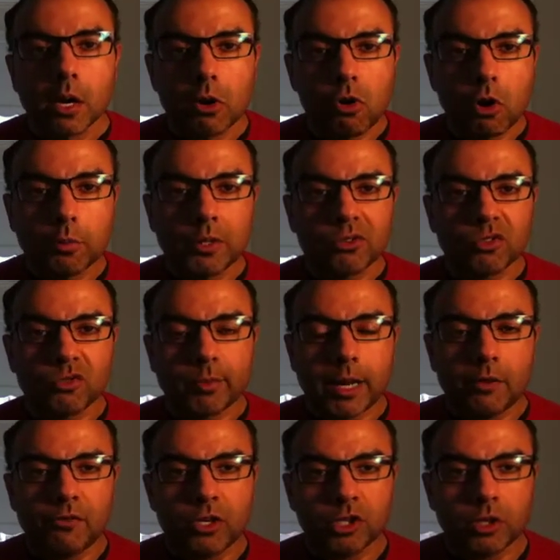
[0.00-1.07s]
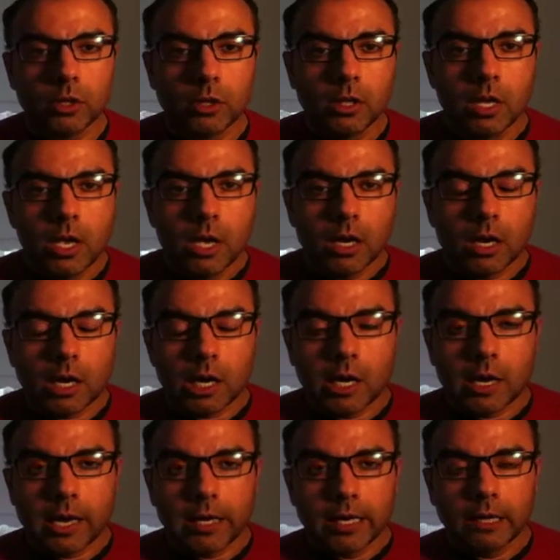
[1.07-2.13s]
I hope this was beneficial
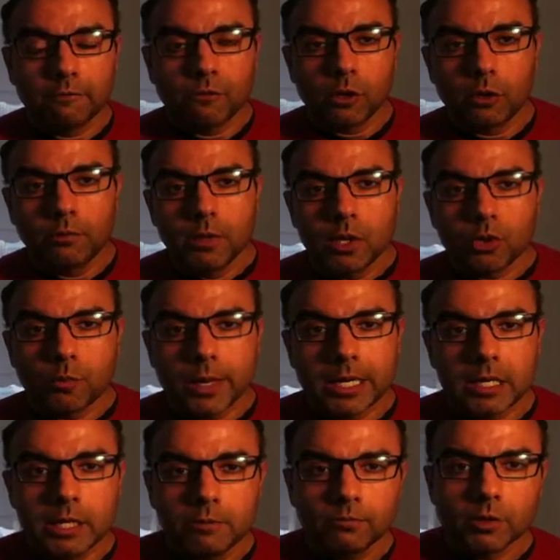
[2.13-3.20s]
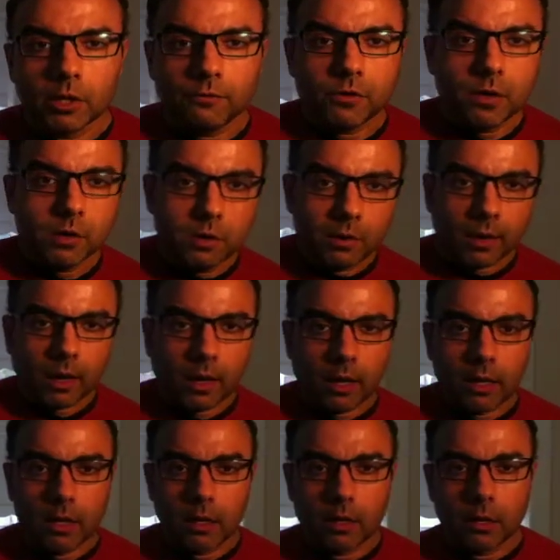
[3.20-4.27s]
and helpful to many of you,
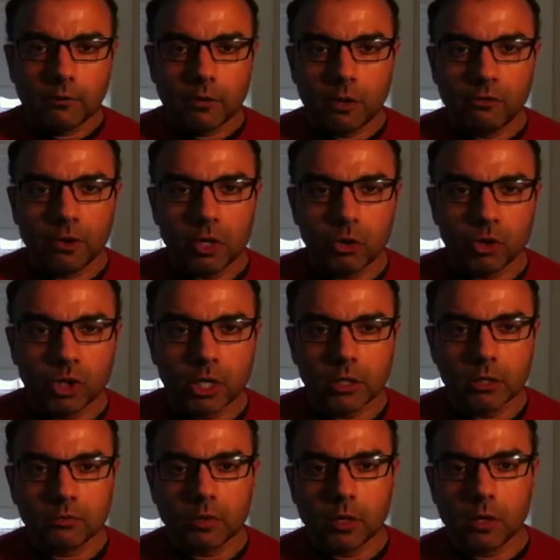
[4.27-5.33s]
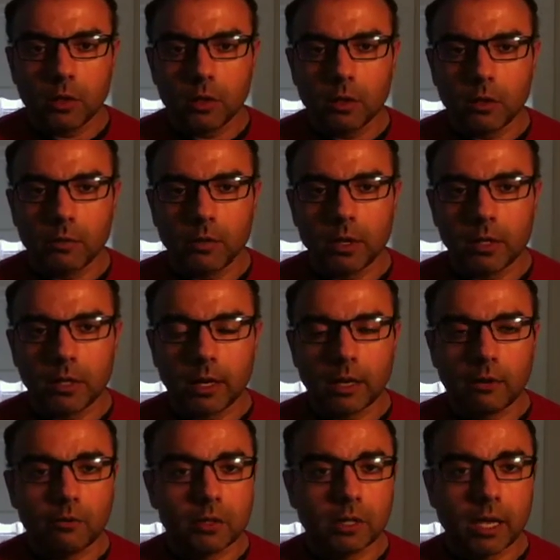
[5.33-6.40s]
and feel free to share this video
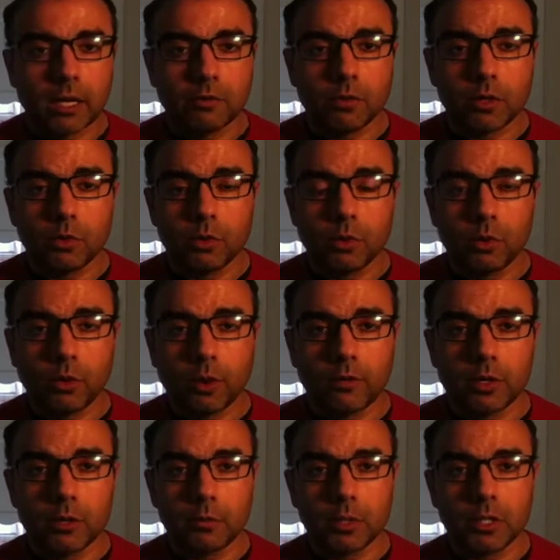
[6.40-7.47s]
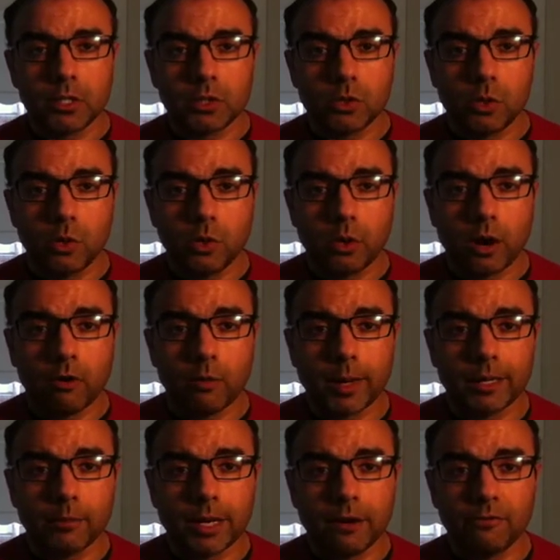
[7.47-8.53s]
with anyone, whoever you please to, whoever
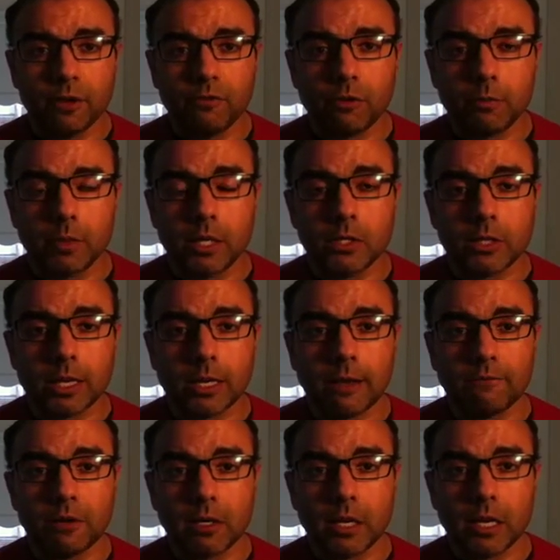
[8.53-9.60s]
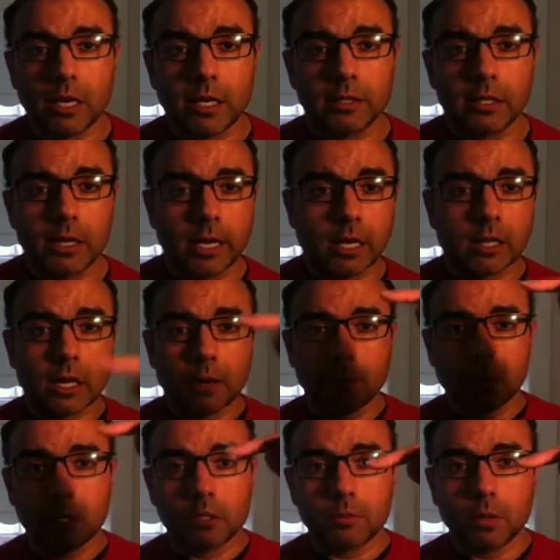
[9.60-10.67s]
might benefit from this, and definitely click the link that
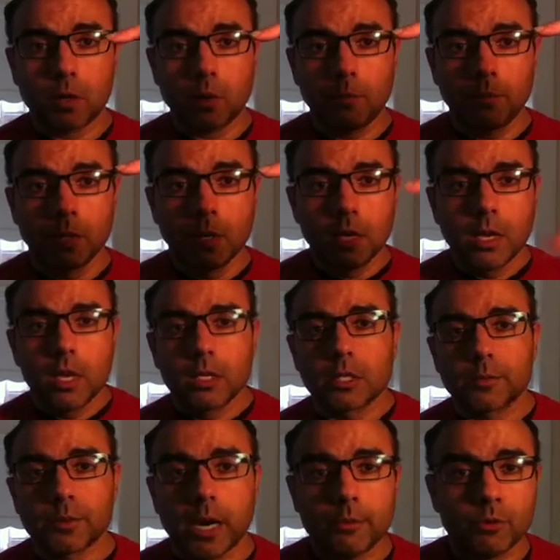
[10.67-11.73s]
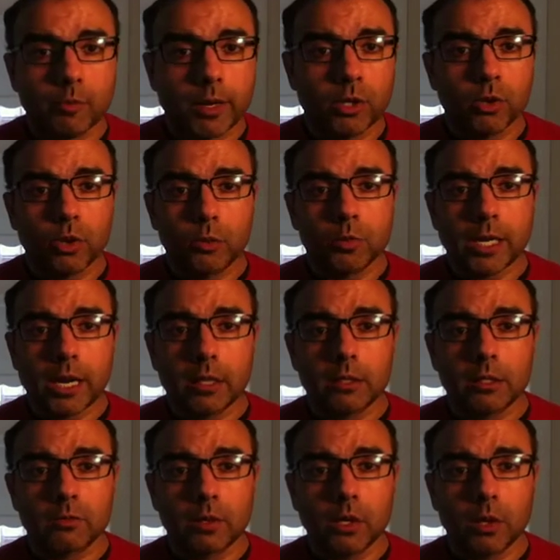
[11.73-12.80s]
appears below. Subscribe to my YouTube channel.
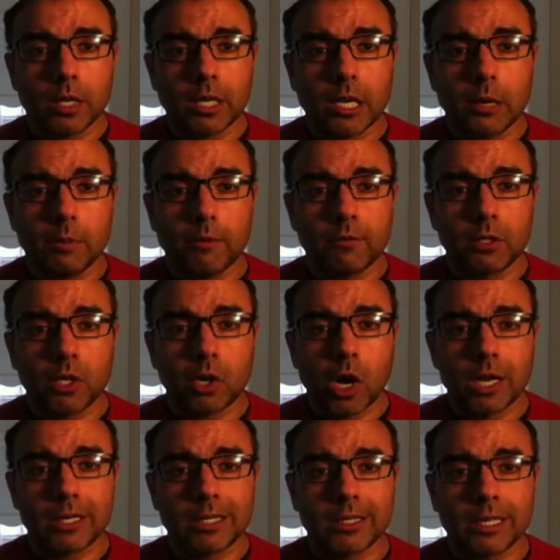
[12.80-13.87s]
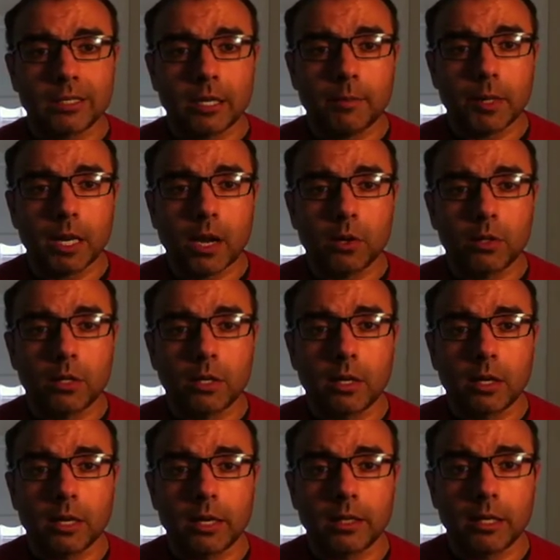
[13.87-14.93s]
This way you can keep up with the content that's coming out
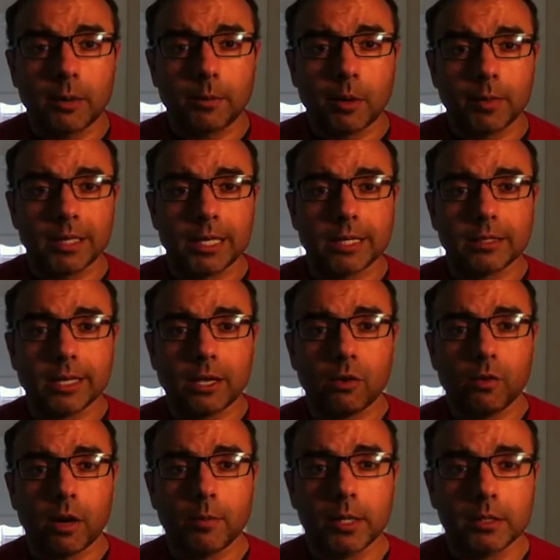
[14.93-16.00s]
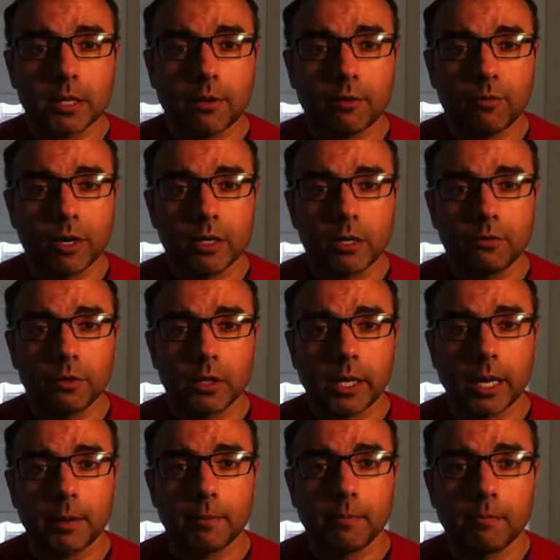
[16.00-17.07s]
in the upcoming days. Thank you very much. Have a wonderful
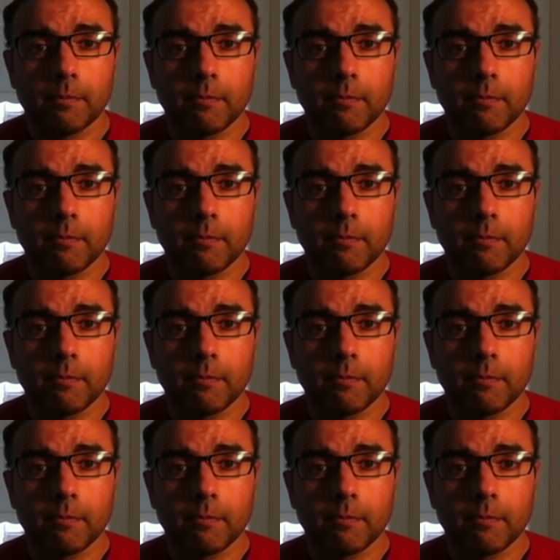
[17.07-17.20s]
day.